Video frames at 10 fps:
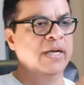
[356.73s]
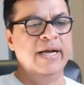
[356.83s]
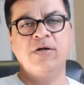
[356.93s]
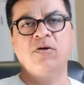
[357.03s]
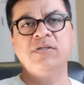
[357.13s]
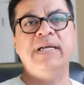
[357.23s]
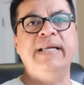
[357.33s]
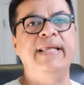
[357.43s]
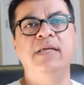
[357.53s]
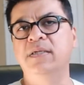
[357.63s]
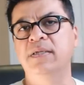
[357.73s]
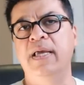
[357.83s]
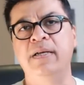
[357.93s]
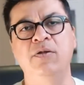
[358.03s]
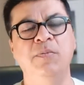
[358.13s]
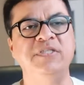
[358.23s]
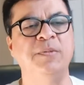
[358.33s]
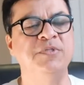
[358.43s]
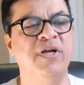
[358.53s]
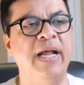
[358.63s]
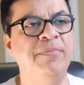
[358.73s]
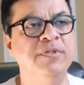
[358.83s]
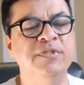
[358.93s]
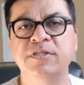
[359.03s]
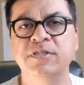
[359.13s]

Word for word: Hit on that link and you'll be subscribed.